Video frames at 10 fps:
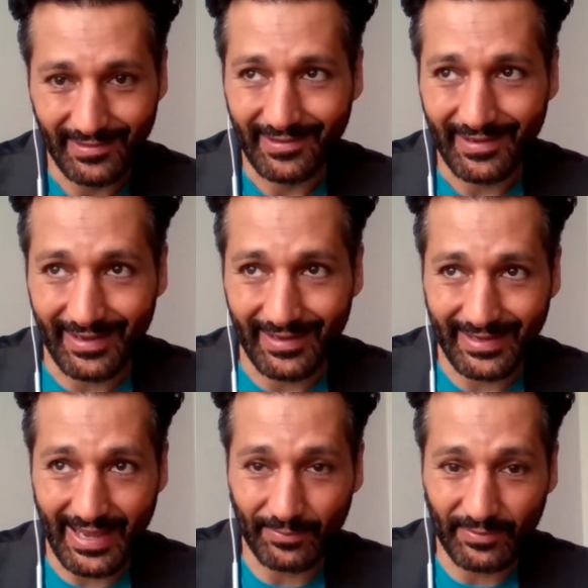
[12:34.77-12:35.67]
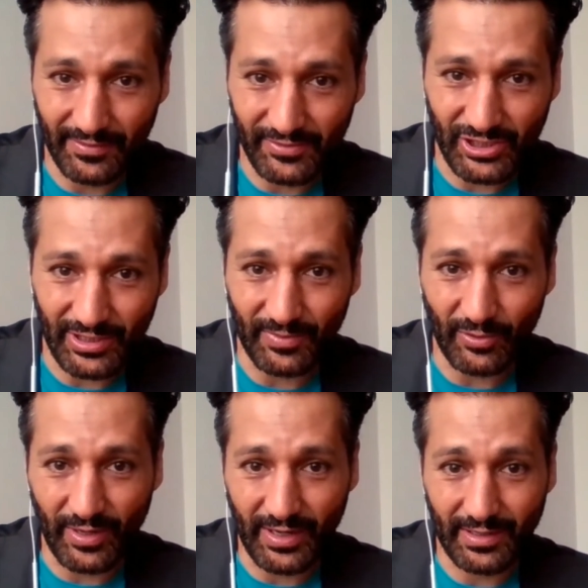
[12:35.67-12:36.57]
and captain of the ship,
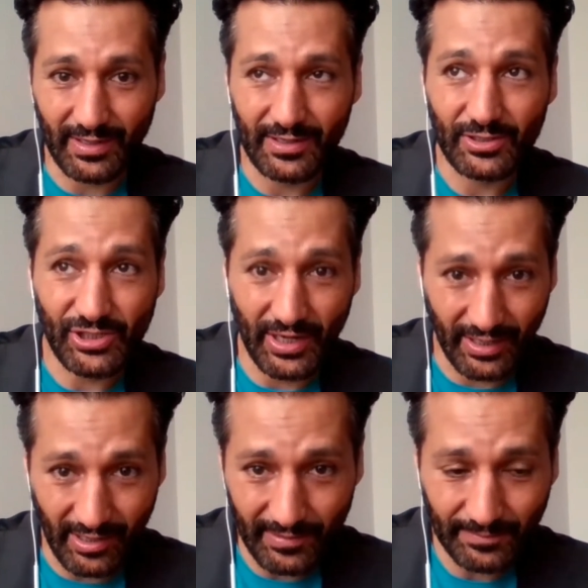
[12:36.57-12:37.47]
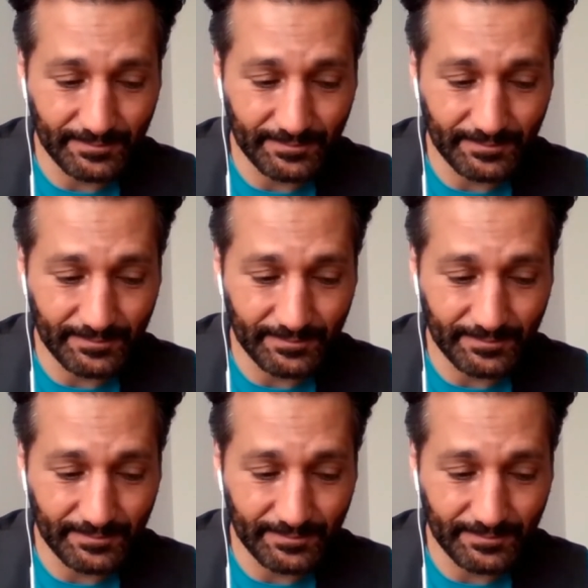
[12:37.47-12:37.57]
Narain Shankar.